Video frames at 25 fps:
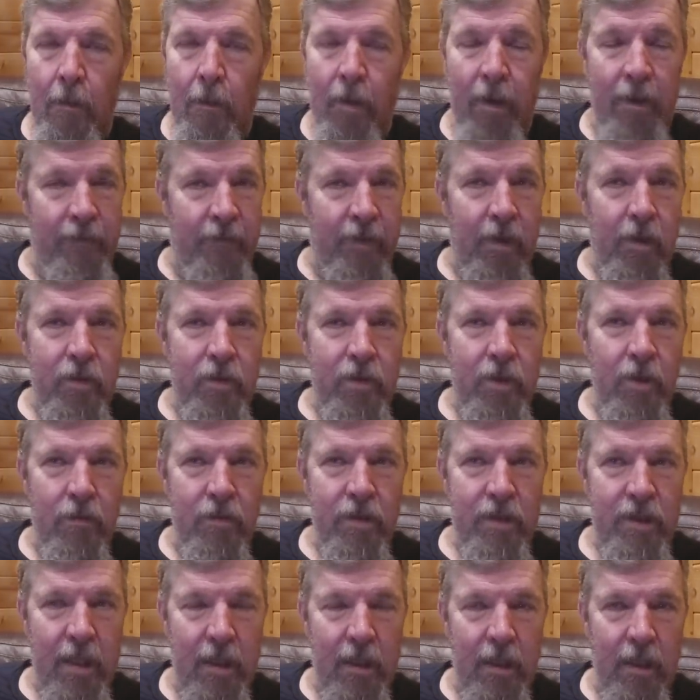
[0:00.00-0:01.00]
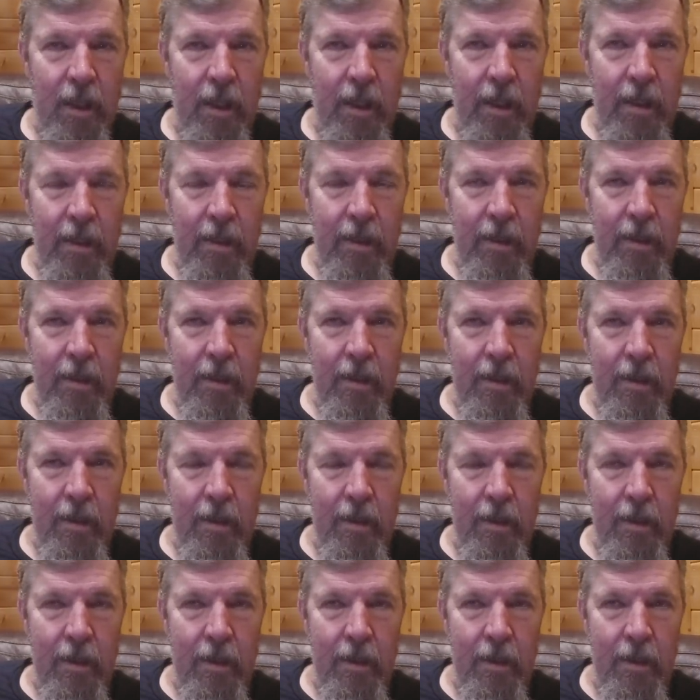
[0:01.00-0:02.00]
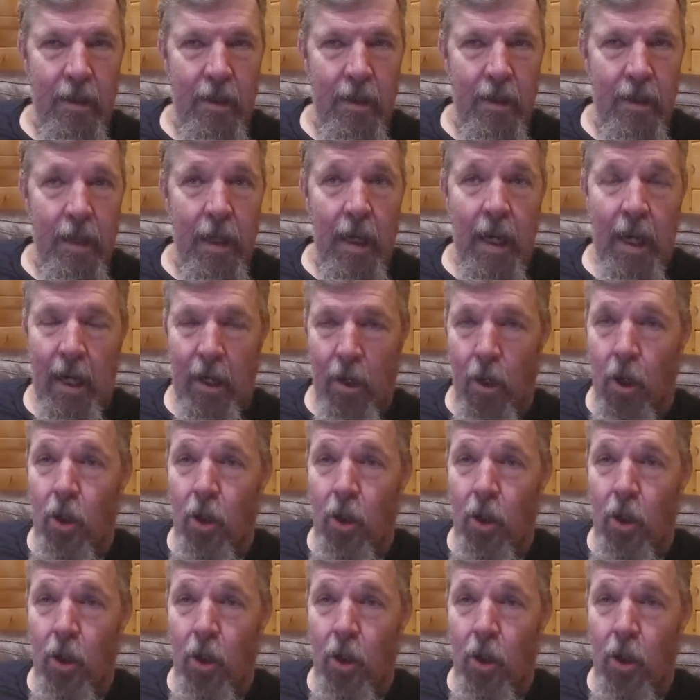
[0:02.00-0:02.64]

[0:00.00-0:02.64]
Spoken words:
But if there's no sunlight and